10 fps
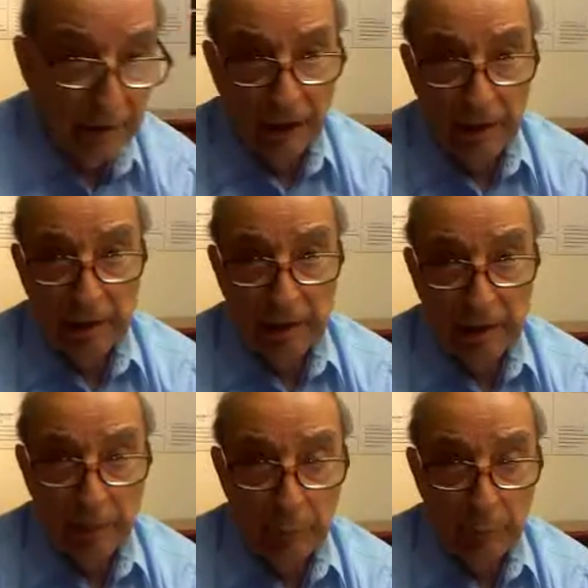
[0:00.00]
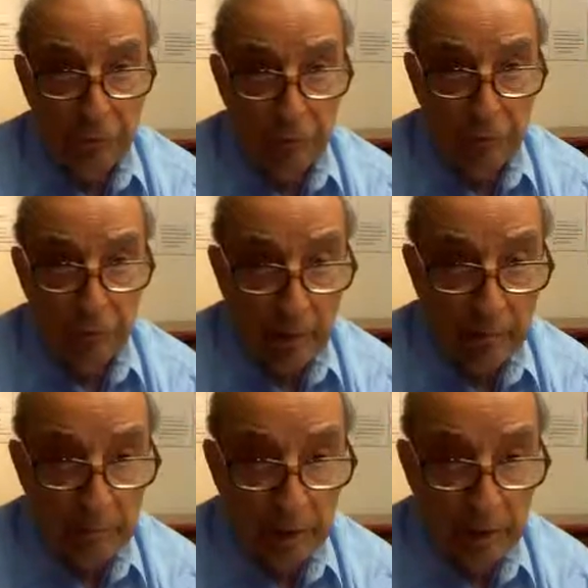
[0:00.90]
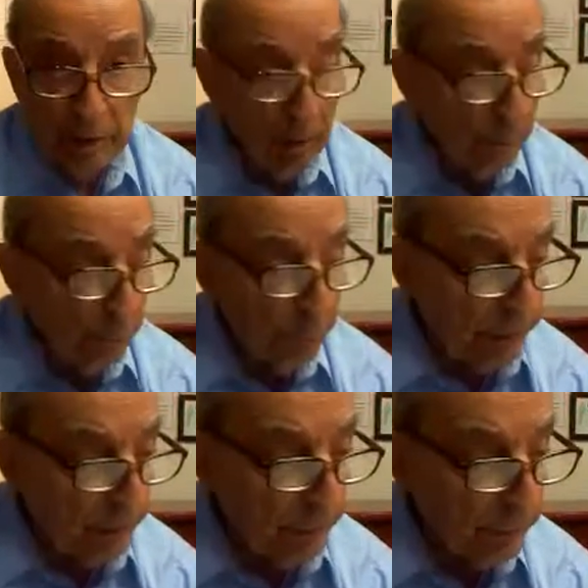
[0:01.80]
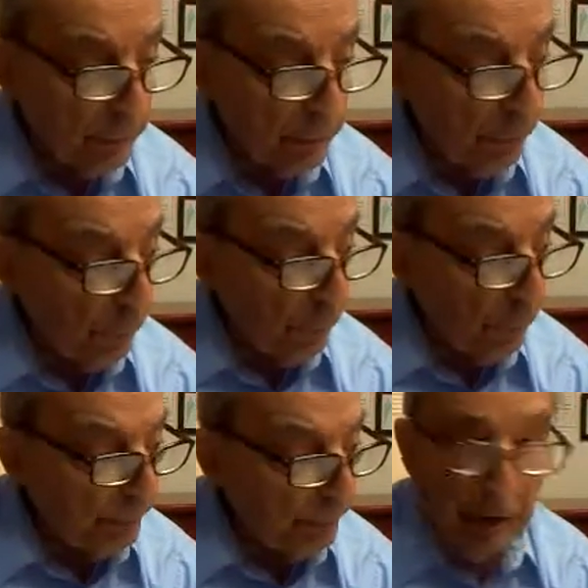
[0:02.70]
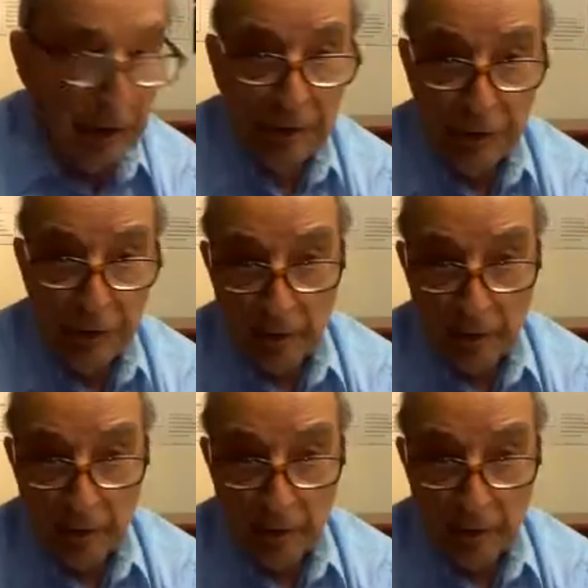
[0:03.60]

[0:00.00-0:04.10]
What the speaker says: data deluge is projected to grow 40% each